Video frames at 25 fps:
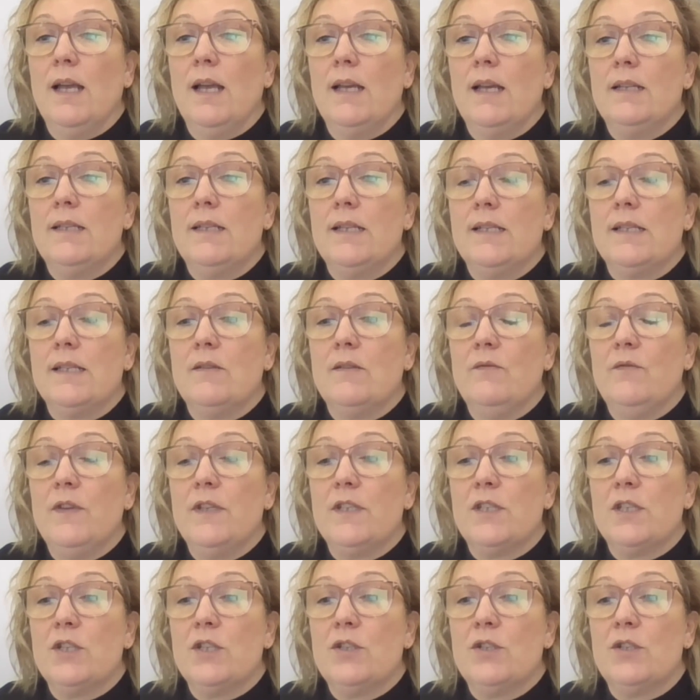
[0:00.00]
and is
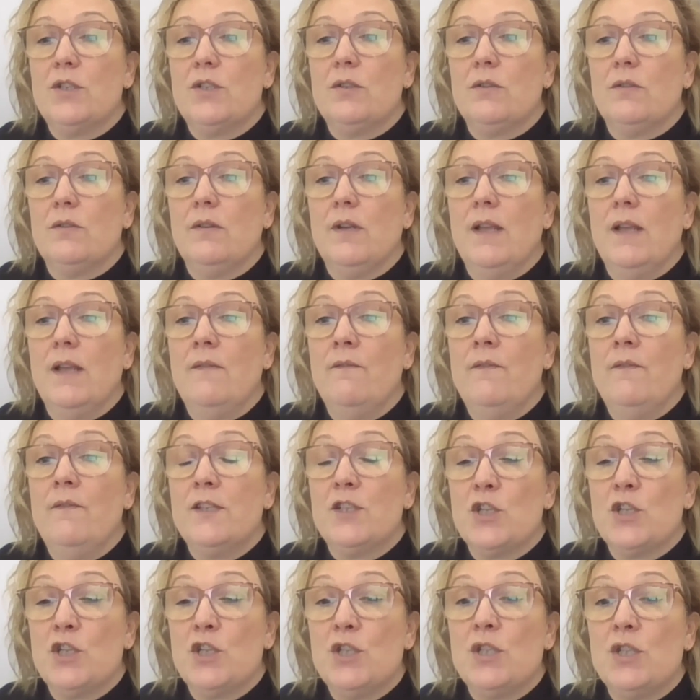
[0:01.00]

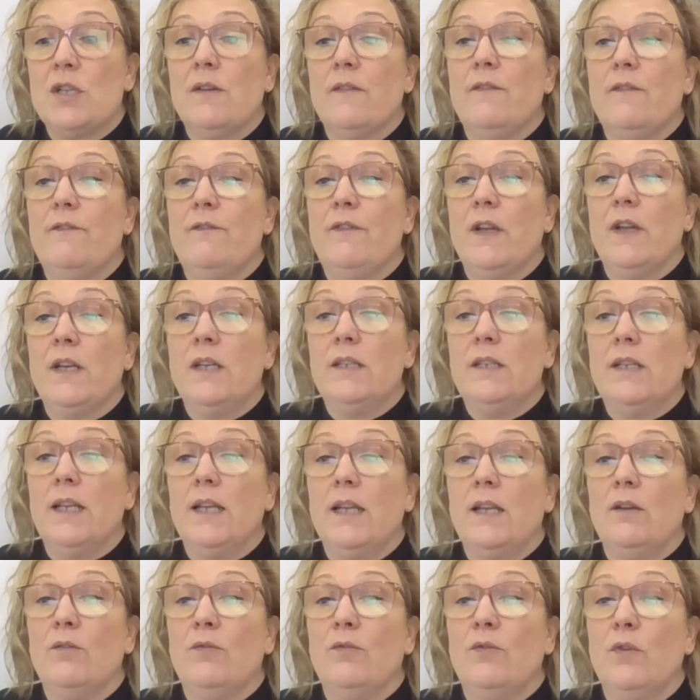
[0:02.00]
envisioned
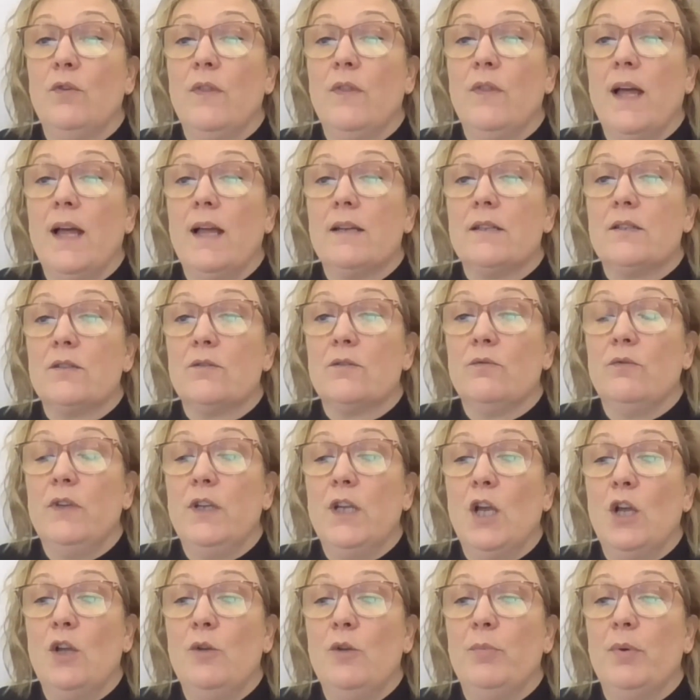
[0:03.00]
funding for that
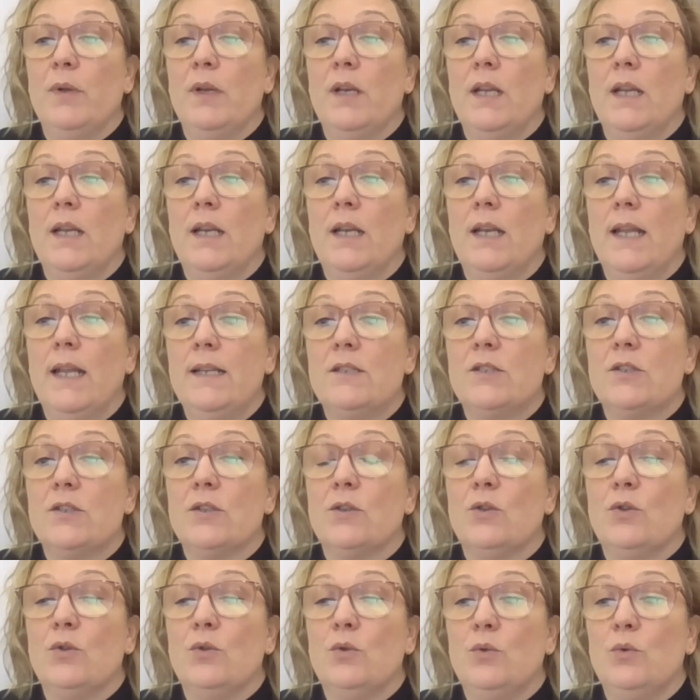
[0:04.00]
reopen in
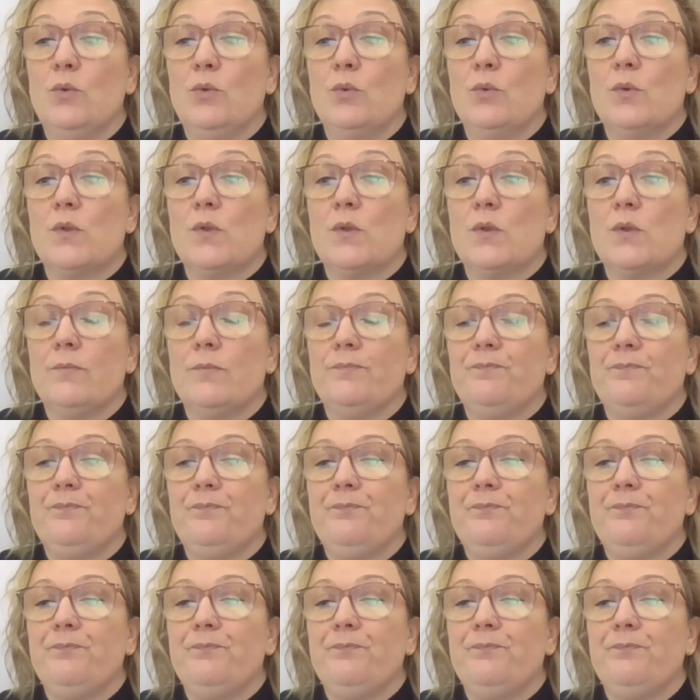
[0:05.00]
later calls?